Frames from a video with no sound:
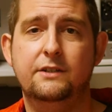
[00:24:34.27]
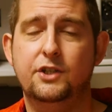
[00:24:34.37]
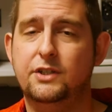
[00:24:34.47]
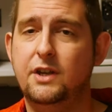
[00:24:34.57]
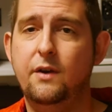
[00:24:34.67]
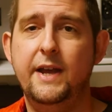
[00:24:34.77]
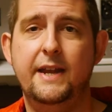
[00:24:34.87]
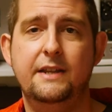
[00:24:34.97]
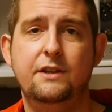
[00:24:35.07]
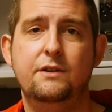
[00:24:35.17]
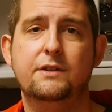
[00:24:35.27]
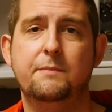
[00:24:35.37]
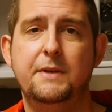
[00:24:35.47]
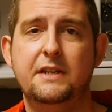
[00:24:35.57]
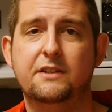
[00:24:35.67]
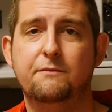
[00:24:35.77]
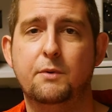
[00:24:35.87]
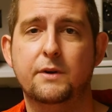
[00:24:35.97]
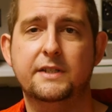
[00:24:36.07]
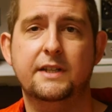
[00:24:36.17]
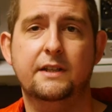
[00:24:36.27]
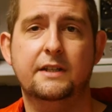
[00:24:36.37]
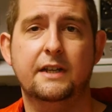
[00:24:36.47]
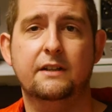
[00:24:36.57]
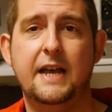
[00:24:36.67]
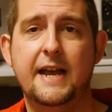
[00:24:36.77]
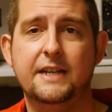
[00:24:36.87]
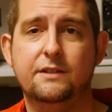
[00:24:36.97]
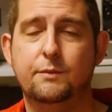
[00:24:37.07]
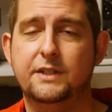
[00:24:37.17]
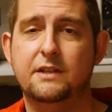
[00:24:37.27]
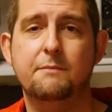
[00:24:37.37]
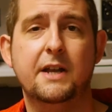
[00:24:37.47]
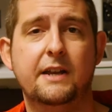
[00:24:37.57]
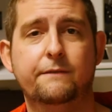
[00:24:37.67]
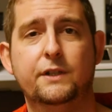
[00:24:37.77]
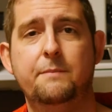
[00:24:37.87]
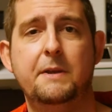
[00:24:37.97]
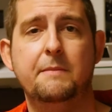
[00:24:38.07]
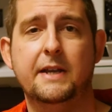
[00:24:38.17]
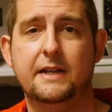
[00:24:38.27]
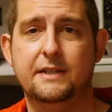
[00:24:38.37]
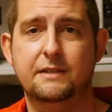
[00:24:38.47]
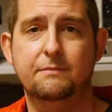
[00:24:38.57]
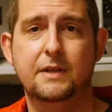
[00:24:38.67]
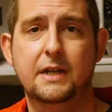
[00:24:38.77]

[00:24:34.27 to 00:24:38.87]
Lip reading: just go ahead and use a piece of borosilicate glass with some kind of clipping mechanism.